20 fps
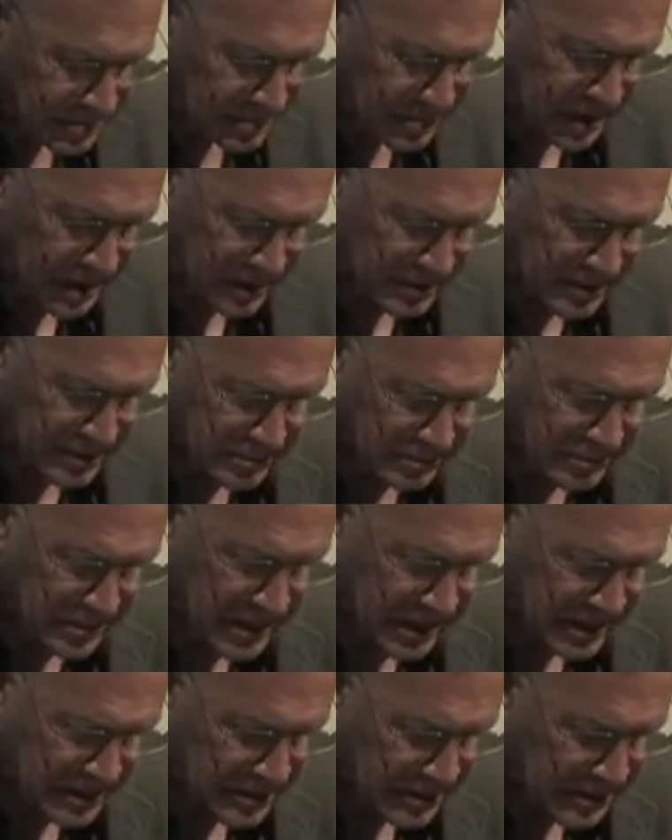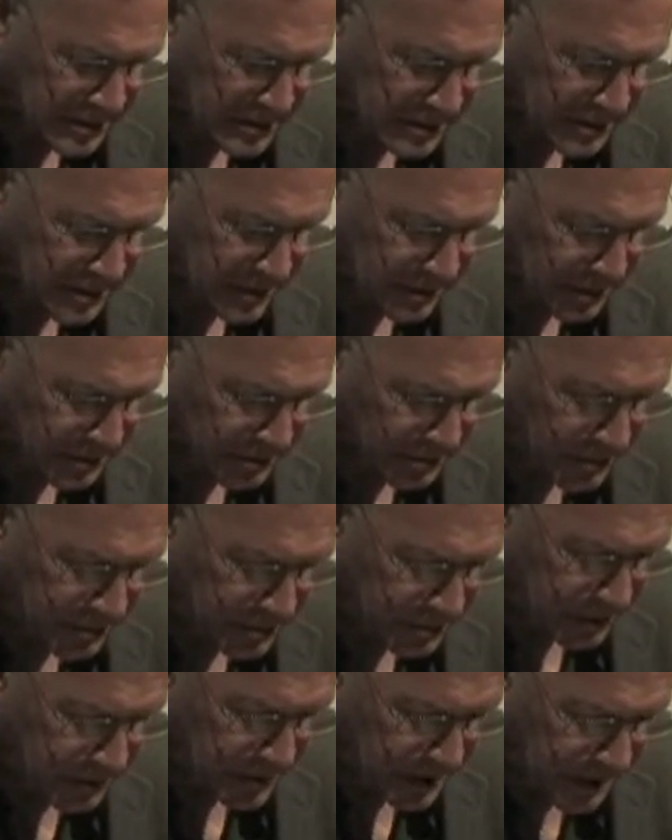impacted mass a single
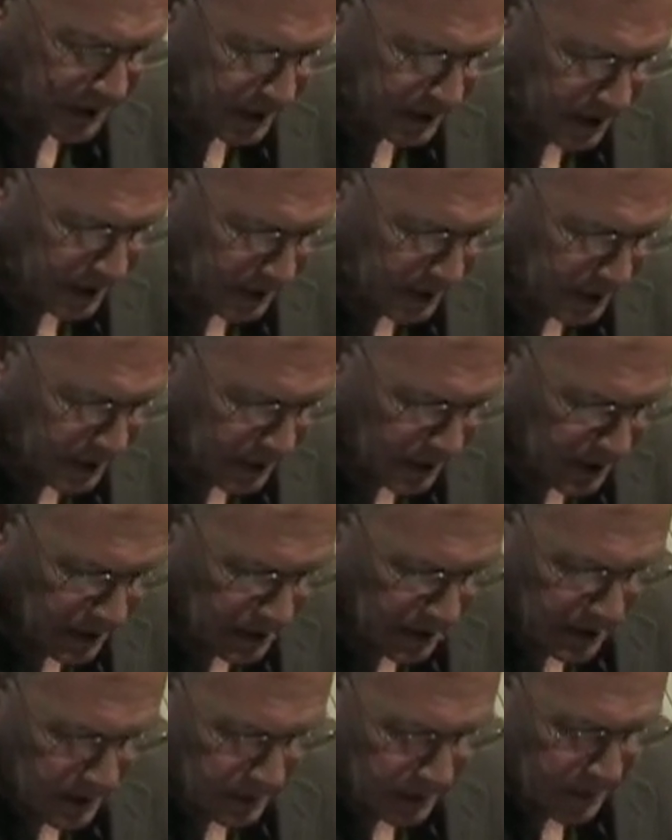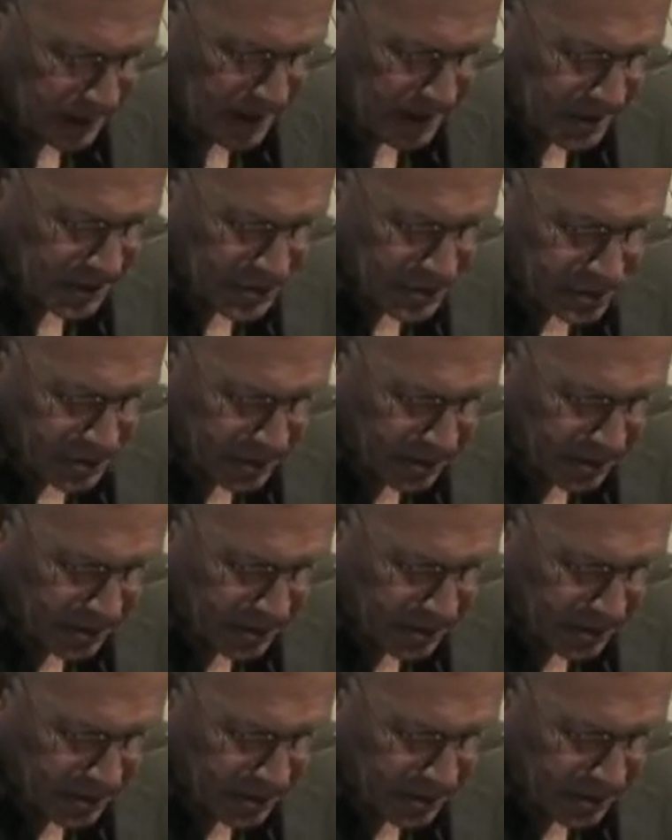witch's hair, bells